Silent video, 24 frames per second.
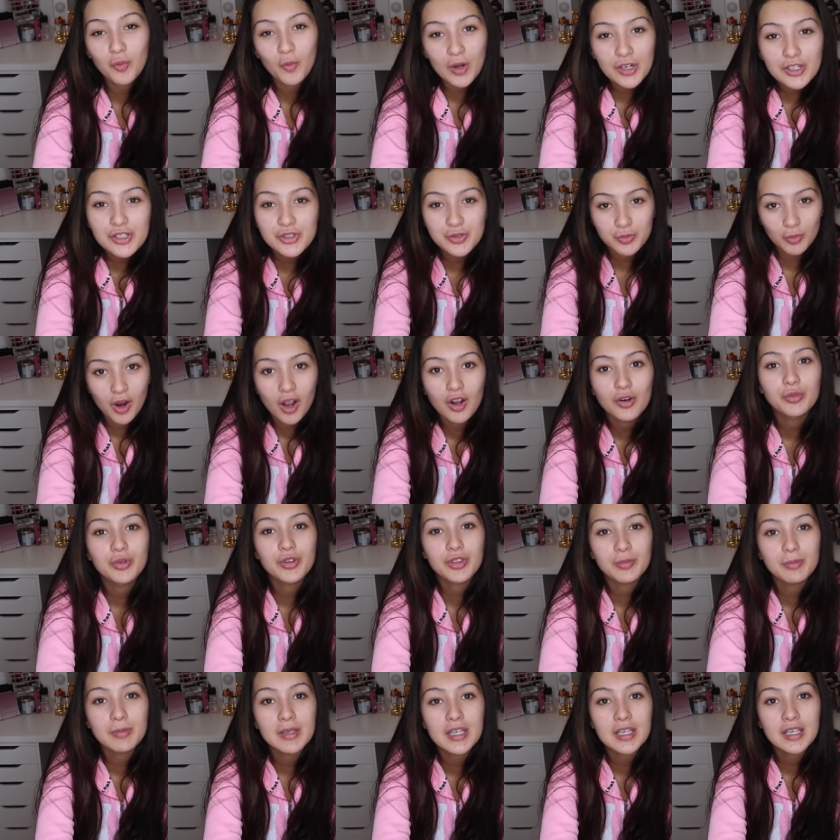What is wrong
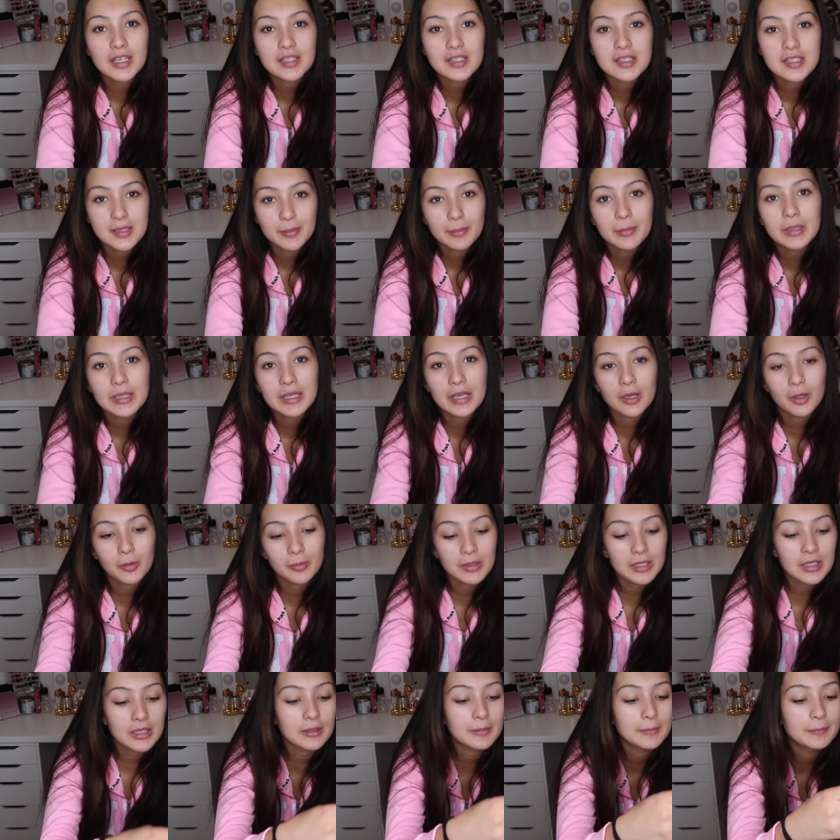with me? Somebody help
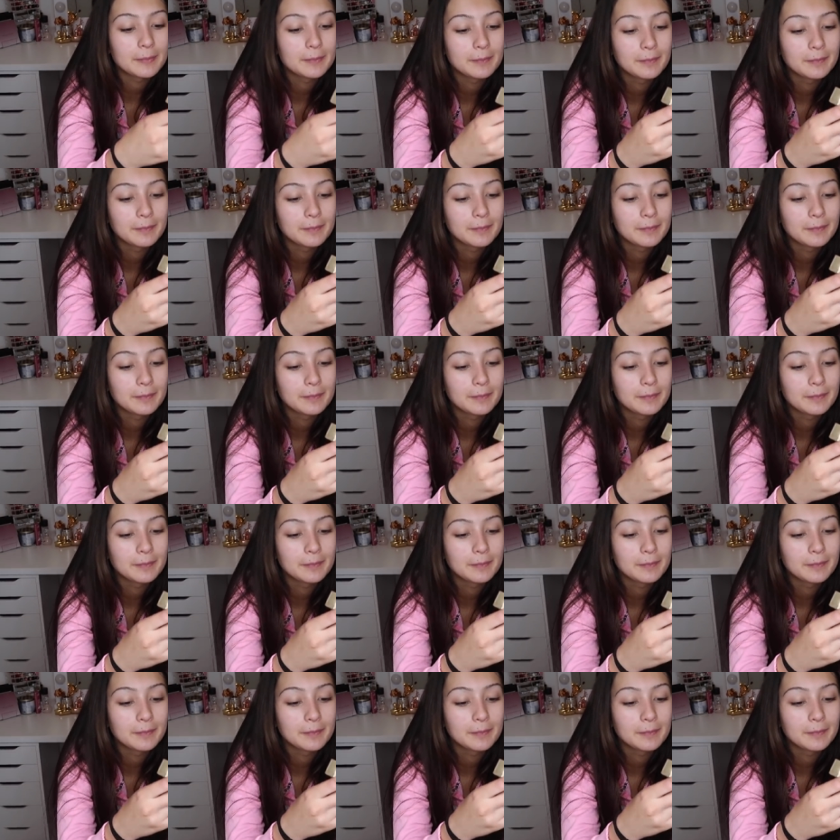me.